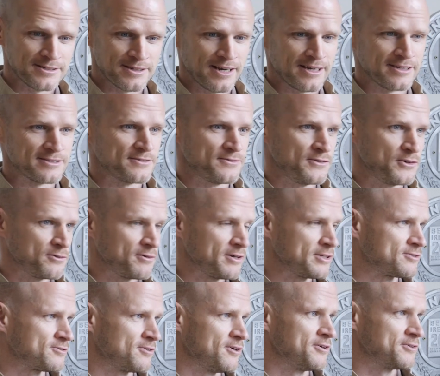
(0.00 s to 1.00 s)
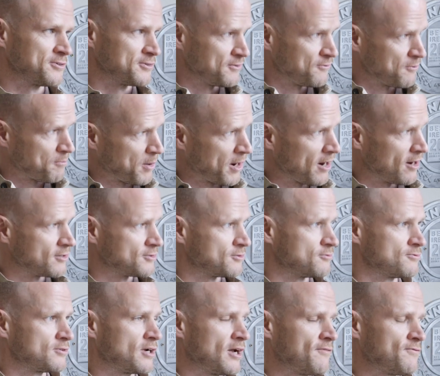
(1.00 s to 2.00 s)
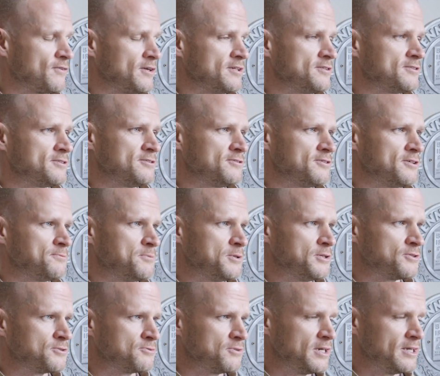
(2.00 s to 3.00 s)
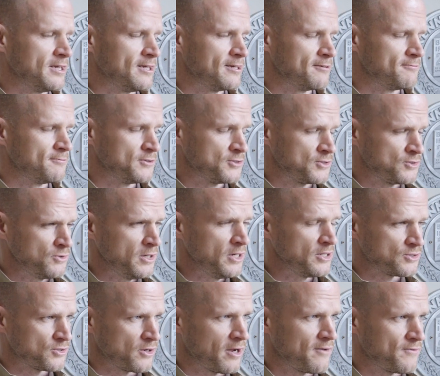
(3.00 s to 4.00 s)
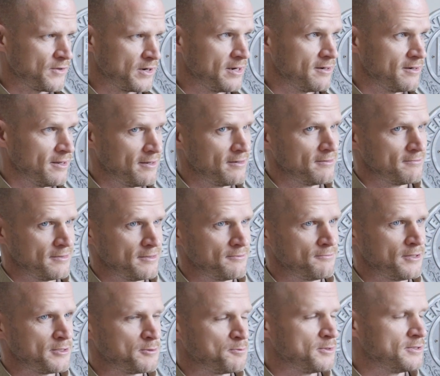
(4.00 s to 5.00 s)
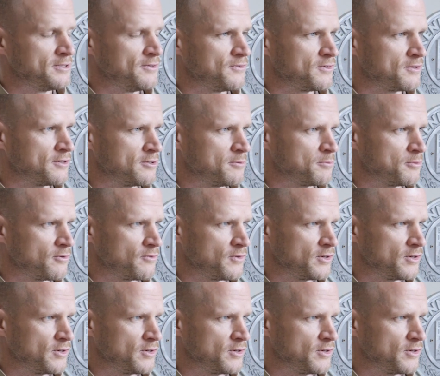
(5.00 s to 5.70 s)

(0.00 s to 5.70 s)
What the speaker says: like your restaurant or different bars or cafes, I mean, it's really thriving in what's been a difficult number of